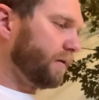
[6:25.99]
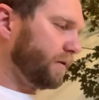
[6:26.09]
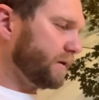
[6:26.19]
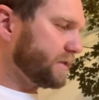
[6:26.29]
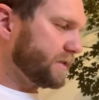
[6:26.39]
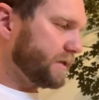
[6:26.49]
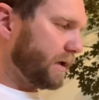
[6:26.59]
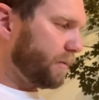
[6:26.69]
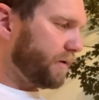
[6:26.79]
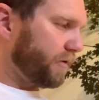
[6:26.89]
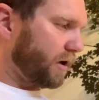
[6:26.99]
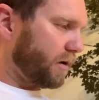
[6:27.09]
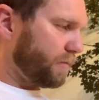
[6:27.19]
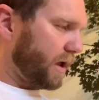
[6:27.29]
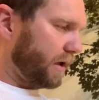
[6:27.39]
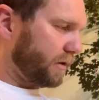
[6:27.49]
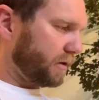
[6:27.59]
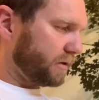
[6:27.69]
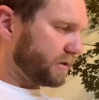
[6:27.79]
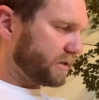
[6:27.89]
Let's see, I'm even gonna make a
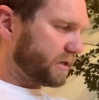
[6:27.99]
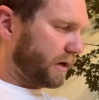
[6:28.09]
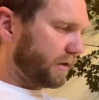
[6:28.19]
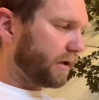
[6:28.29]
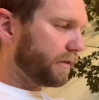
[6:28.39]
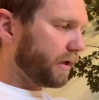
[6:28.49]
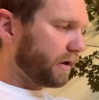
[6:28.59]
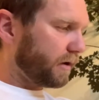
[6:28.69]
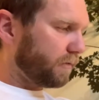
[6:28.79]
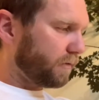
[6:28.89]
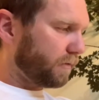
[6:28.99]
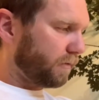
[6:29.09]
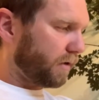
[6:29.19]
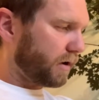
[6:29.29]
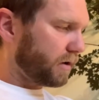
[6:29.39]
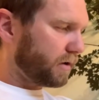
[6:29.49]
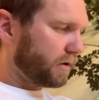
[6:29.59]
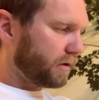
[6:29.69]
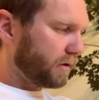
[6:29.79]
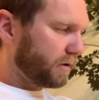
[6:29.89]
little stick like they did. 1,
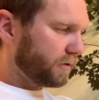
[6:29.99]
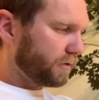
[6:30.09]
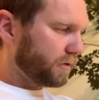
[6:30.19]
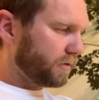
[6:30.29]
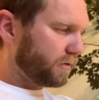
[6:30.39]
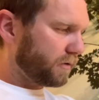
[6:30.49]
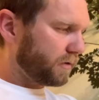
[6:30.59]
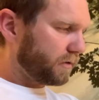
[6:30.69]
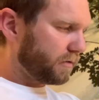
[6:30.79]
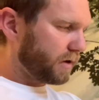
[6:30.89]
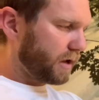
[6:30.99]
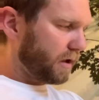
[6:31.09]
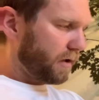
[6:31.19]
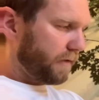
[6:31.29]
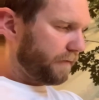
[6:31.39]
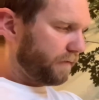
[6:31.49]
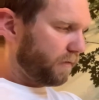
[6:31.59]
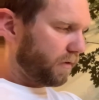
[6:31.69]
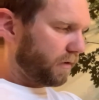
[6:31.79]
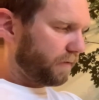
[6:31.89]
2, 3,
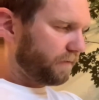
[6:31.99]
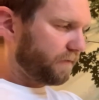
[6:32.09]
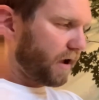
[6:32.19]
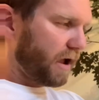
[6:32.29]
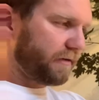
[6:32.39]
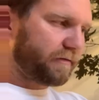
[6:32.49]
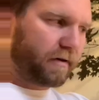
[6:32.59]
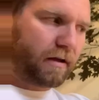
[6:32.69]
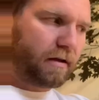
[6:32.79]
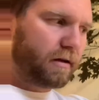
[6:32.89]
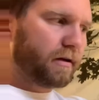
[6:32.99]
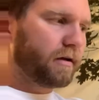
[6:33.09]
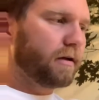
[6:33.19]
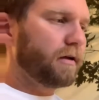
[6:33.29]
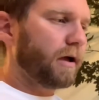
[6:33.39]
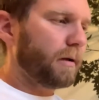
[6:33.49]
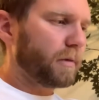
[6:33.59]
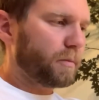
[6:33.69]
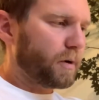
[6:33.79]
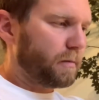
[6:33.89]
4, 5. I'm
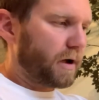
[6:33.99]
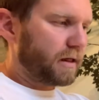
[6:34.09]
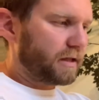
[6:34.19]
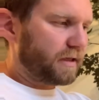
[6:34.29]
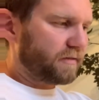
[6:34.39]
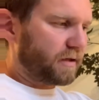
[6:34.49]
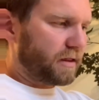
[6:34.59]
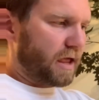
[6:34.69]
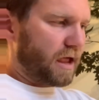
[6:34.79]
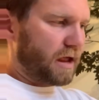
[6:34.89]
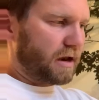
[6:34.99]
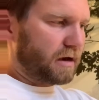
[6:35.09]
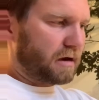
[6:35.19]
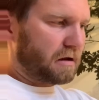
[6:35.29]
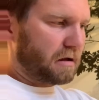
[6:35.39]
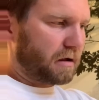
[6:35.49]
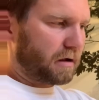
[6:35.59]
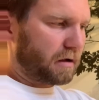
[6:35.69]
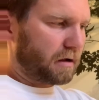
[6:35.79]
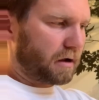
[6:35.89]
gonna put my leaves on the end,
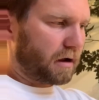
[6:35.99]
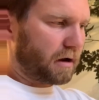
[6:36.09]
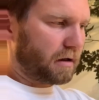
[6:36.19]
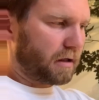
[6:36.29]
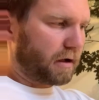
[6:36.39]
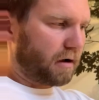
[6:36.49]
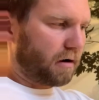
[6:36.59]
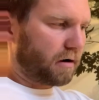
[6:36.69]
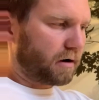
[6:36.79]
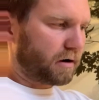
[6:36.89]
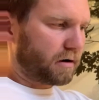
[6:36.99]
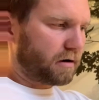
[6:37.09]
kind of like heart.